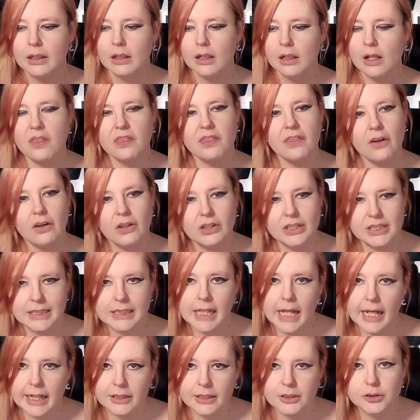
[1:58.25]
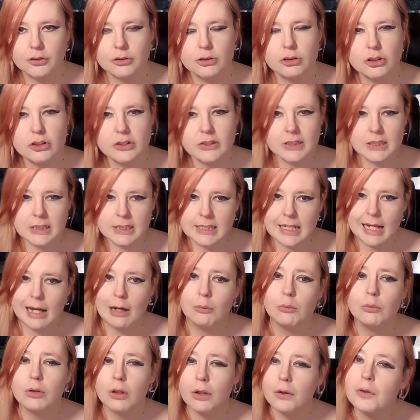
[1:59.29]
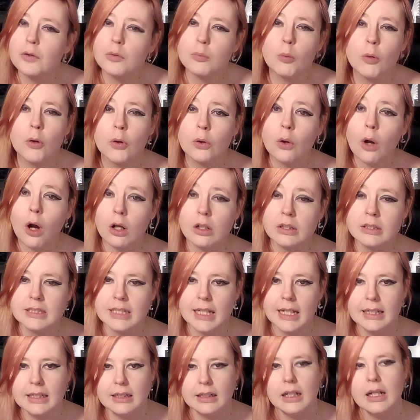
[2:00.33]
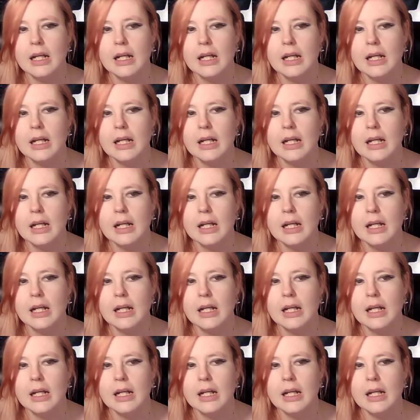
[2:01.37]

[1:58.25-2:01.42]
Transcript: 30 extra just to download more content,